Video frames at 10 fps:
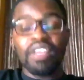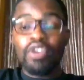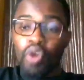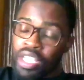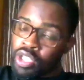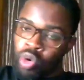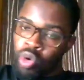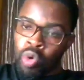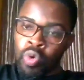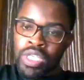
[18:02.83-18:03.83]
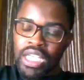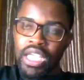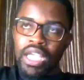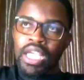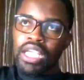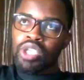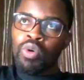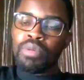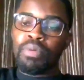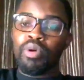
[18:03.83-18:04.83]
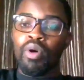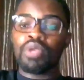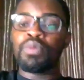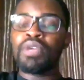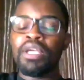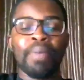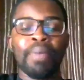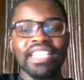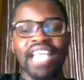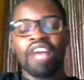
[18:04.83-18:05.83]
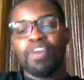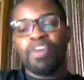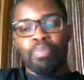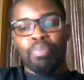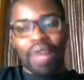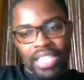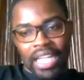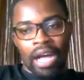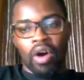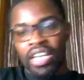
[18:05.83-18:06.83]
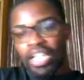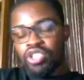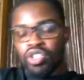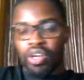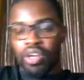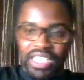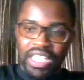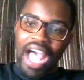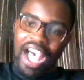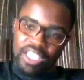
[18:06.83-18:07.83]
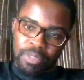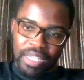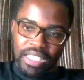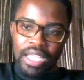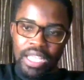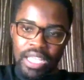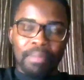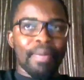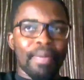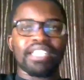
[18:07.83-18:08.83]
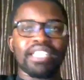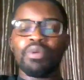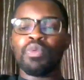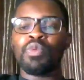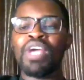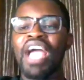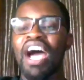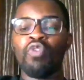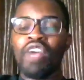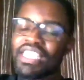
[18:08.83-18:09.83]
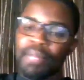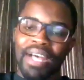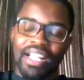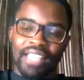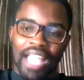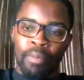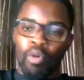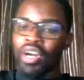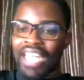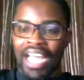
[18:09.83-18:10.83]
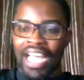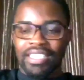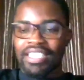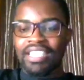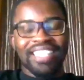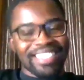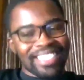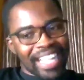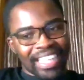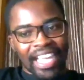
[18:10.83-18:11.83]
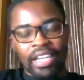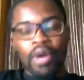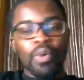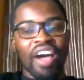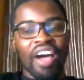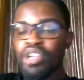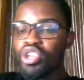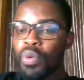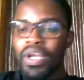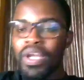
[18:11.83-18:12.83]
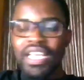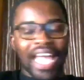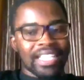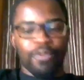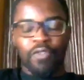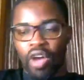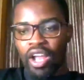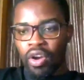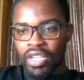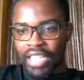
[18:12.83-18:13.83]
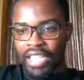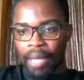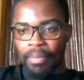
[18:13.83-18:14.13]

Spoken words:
though it's good because we base every practical on the theoretical aspects. But we have wasted my time on that since they started. We have been doing that for a long time.